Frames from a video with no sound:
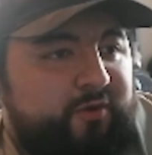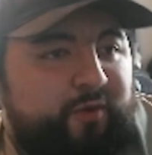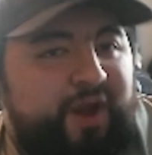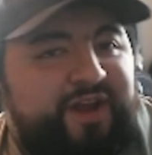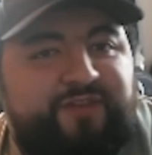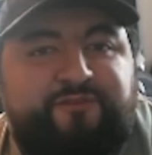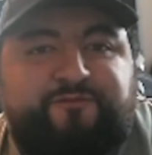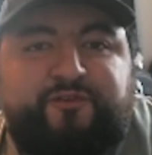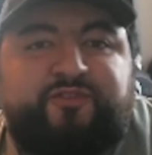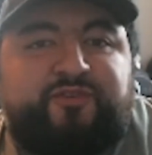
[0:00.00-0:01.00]
grind out the
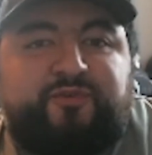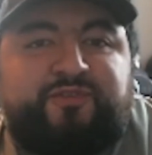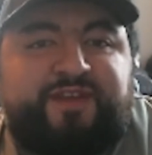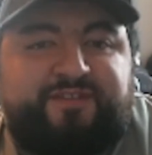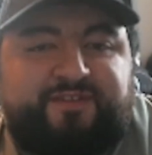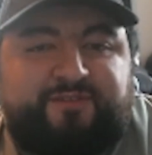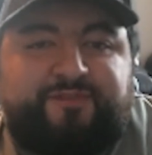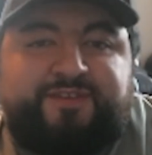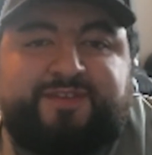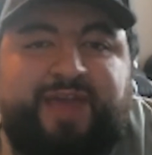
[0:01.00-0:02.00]
first 2 stages of
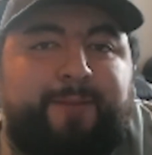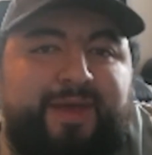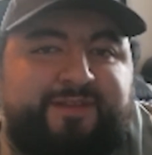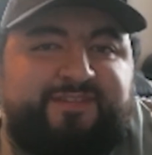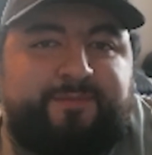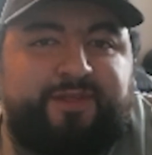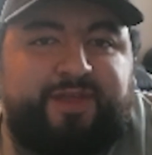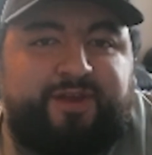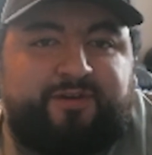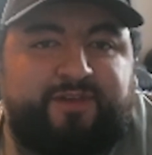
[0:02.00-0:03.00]
this combat
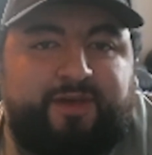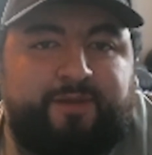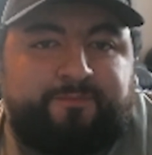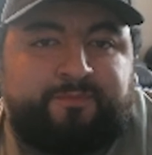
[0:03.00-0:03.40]
simulator to